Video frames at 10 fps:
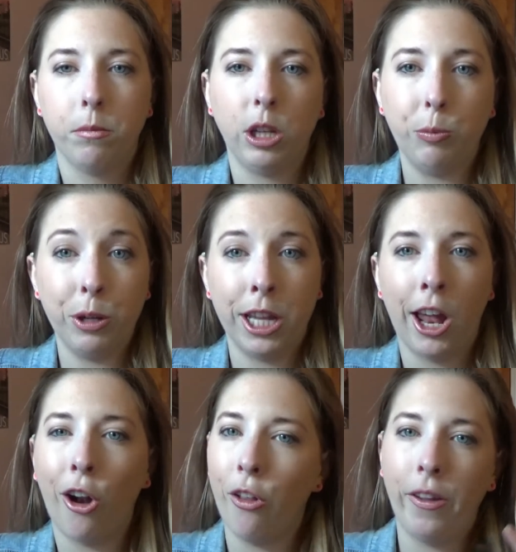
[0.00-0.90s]
you put
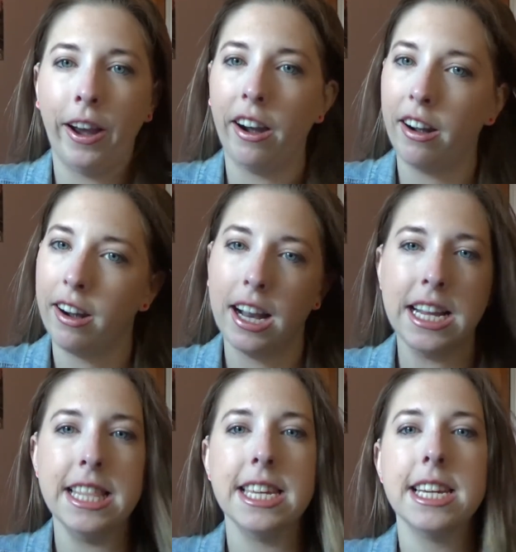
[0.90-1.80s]
that on there,
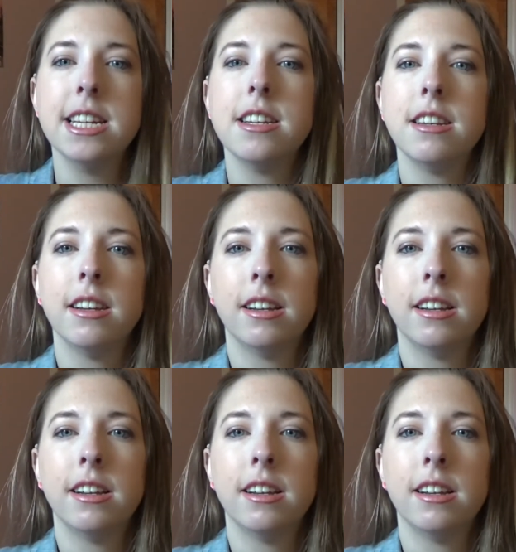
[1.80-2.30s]
and then,